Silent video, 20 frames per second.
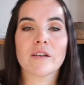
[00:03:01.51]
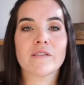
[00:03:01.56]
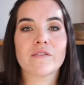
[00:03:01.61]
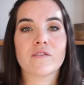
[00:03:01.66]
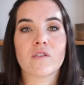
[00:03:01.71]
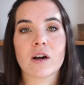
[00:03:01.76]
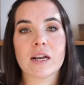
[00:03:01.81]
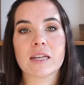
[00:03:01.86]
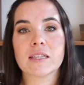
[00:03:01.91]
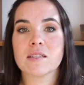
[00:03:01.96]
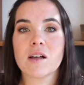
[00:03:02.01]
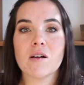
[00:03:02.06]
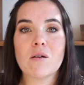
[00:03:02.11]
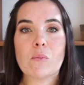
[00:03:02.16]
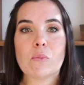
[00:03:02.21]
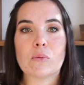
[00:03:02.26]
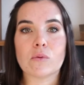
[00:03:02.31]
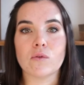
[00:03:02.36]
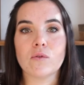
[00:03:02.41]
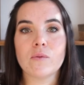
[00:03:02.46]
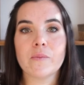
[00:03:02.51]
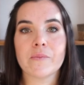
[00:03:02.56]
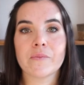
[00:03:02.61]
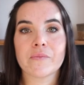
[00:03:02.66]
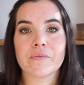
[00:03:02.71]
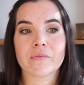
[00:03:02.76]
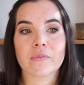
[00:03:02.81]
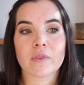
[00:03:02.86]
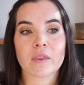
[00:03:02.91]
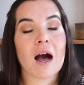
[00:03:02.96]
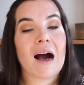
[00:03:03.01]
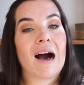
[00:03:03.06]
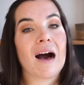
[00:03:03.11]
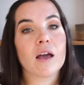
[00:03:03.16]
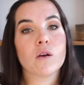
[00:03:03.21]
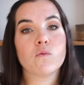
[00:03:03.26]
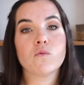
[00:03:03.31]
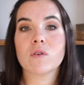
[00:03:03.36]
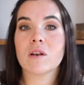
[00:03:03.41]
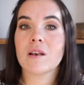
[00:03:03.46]
For example,
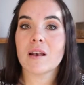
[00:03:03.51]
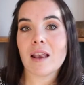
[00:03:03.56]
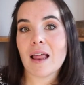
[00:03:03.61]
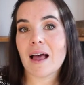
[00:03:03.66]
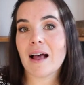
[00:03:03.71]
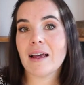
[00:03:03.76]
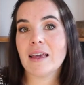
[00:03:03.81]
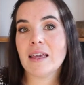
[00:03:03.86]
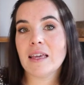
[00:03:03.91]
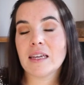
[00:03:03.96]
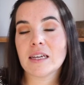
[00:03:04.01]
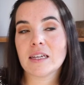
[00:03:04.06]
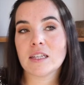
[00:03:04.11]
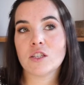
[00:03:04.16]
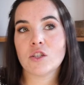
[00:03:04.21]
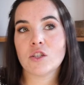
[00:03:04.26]
I would like